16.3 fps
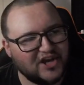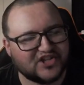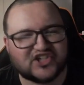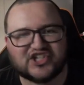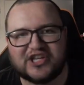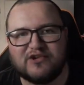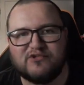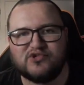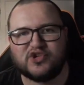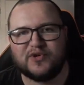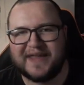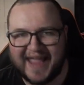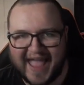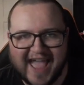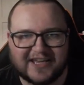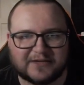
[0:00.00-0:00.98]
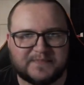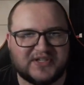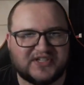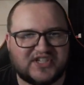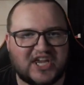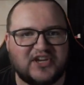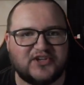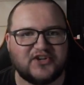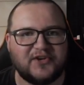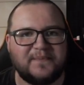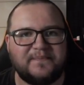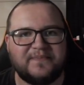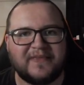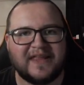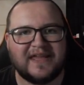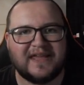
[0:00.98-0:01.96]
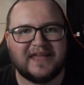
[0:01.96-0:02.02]
are still doing exposition
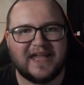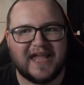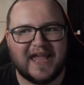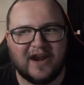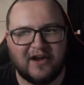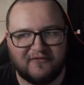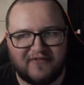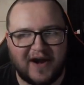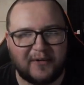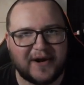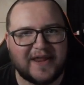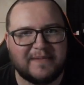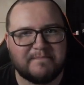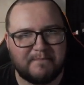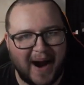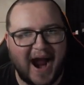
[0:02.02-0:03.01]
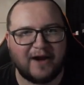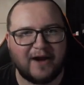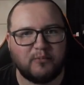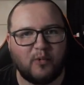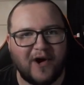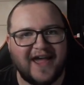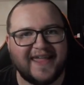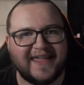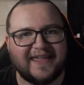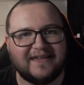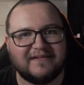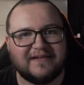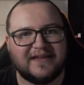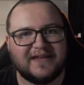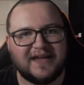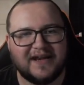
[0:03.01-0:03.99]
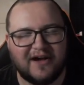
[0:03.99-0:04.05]
in a very bad way.
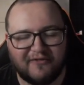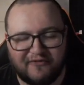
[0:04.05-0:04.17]
In a